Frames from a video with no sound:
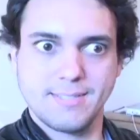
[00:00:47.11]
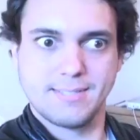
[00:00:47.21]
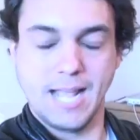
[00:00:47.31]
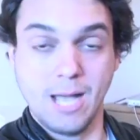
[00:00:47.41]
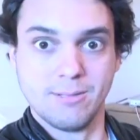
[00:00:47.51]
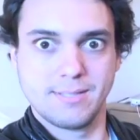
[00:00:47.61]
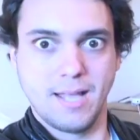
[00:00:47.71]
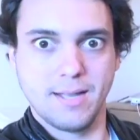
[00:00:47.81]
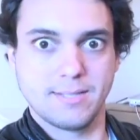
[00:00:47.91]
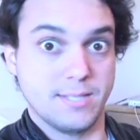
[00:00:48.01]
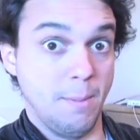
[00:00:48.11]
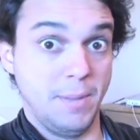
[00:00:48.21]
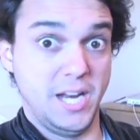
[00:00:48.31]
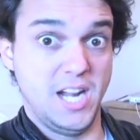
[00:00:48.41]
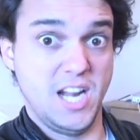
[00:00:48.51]
Sounds like
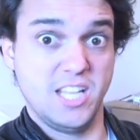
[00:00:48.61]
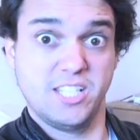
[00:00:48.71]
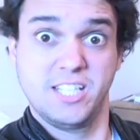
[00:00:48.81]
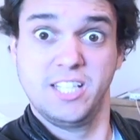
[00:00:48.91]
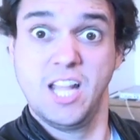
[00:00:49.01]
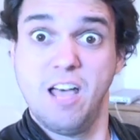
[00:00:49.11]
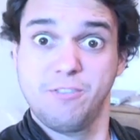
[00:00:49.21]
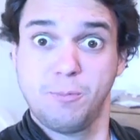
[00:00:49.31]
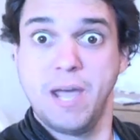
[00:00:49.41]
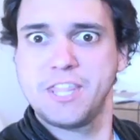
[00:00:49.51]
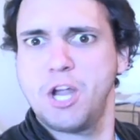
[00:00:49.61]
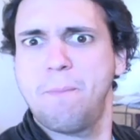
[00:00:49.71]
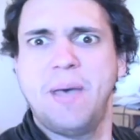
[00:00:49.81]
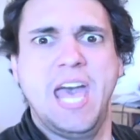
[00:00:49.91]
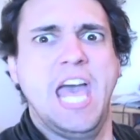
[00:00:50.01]
somebody is loved by their
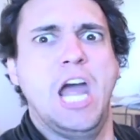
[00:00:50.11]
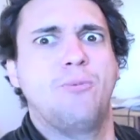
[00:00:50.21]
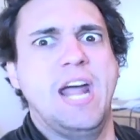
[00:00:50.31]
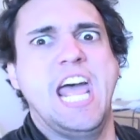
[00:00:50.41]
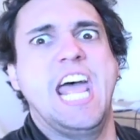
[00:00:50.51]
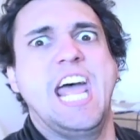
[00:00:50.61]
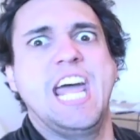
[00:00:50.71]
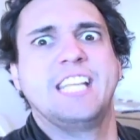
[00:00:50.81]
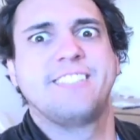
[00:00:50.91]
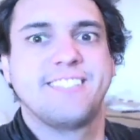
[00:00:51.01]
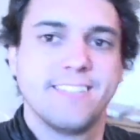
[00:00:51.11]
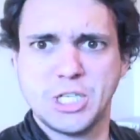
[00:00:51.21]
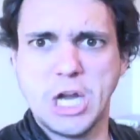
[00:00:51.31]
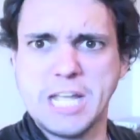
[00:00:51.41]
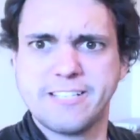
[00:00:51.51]
parents.
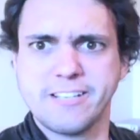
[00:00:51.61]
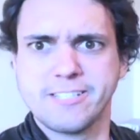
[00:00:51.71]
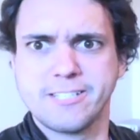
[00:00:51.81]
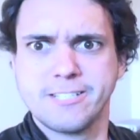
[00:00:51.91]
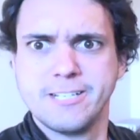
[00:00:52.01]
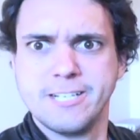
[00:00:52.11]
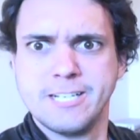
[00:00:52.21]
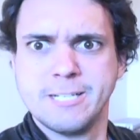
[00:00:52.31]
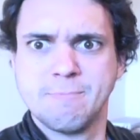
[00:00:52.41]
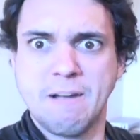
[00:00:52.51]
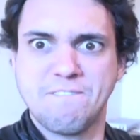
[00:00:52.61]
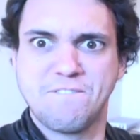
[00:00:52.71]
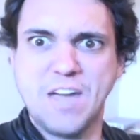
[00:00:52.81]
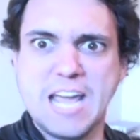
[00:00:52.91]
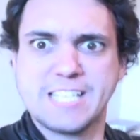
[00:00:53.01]
Jesus, my
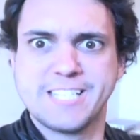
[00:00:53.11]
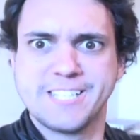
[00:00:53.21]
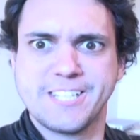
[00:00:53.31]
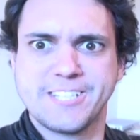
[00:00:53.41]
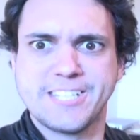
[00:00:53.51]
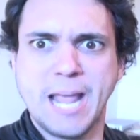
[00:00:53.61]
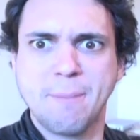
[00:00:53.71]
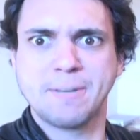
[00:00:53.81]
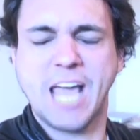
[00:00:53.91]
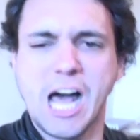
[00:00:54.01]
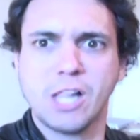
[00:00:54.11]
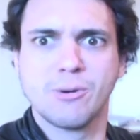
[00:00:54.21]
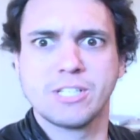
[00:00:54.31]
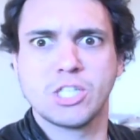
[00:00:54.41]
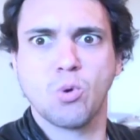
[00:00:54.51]
face is the same
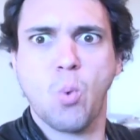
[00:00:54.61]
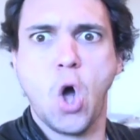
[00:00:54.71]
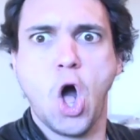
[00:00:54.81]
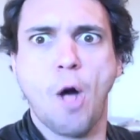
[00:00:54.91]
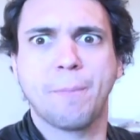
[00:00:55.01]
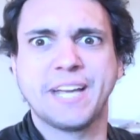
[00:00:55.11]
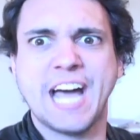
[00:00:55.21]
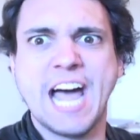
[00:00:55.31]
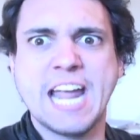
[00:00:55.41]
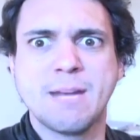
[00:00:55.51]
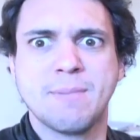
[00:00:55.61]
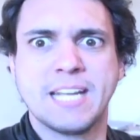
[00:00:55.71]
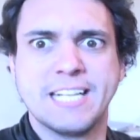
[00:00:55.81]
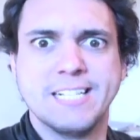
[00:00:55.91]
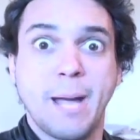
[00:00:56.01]
color as the wall behind
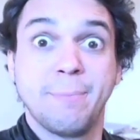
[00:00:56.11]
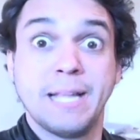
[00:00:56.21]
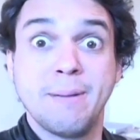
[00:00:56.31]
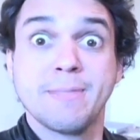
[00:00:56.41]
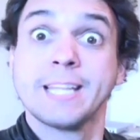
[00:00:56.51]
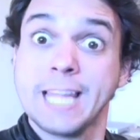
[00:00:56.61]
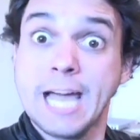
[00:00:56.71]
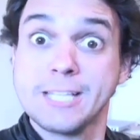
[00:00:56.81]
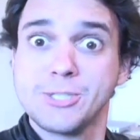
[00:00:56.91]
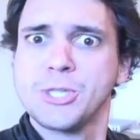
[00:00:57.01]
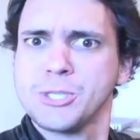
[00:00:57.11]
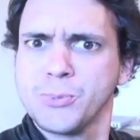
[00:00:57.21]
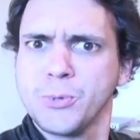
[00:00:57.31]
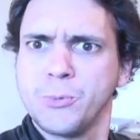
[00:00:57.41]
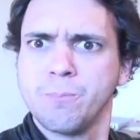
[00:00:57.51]
me. I blame the lights in
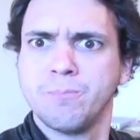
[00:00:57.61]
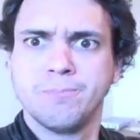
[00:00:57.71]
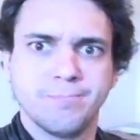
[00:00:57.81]
this room.